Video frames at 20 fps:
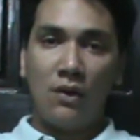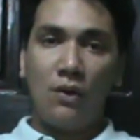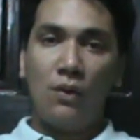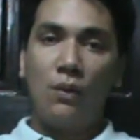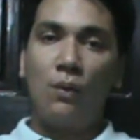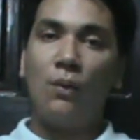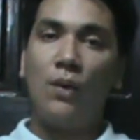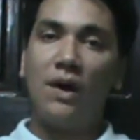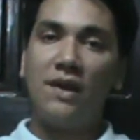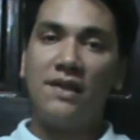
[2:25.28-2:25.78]

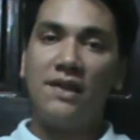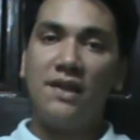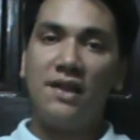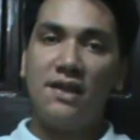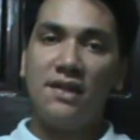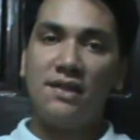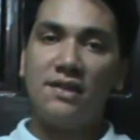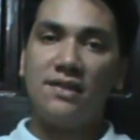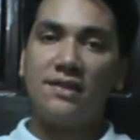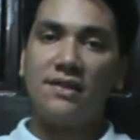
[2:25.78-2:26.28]
what
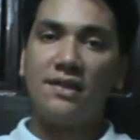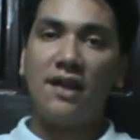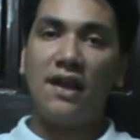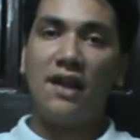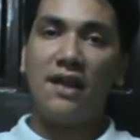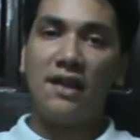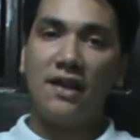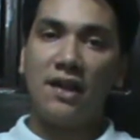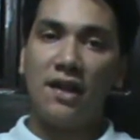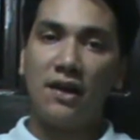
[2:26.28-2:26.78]
is
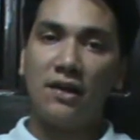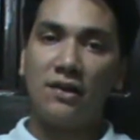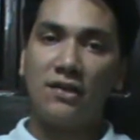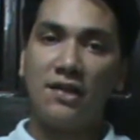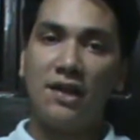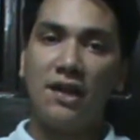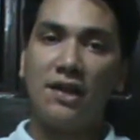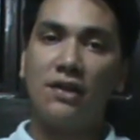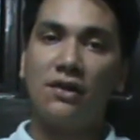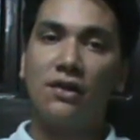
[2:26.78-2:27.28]
a
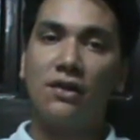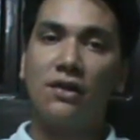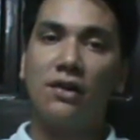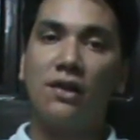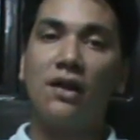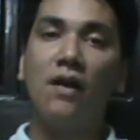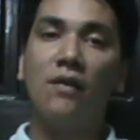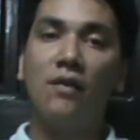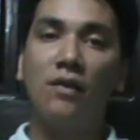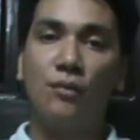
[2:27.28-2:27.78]
caretaker
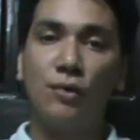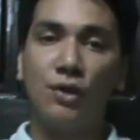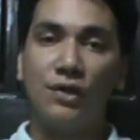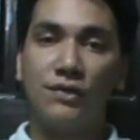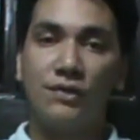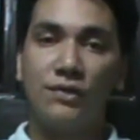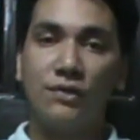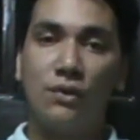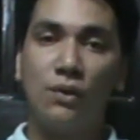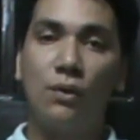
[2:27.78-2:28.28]

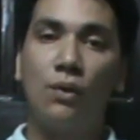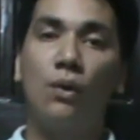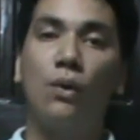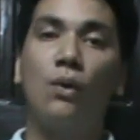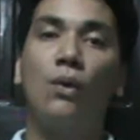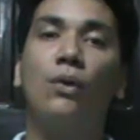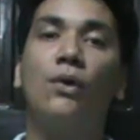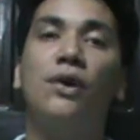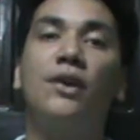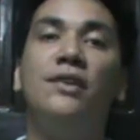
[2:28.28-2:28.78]
government
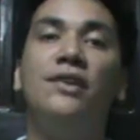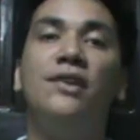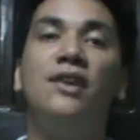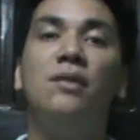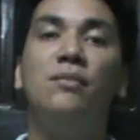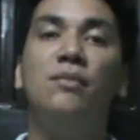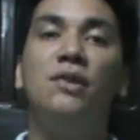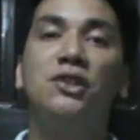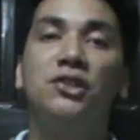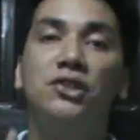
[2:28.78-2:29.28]
or a
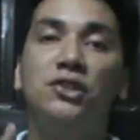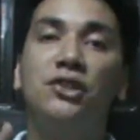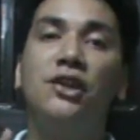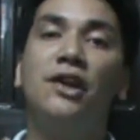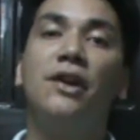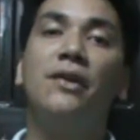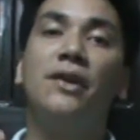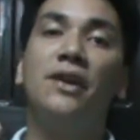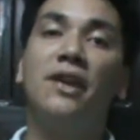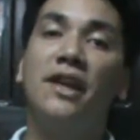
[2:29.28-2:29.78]

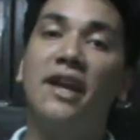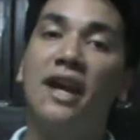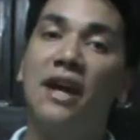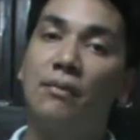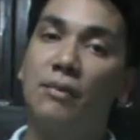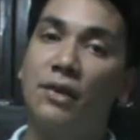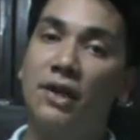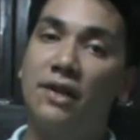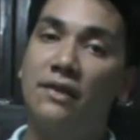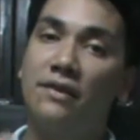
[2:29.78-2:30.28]
demissionary
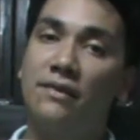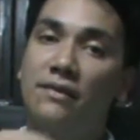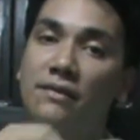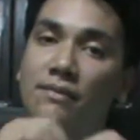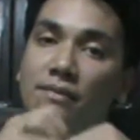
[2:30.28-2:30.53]
cabinet?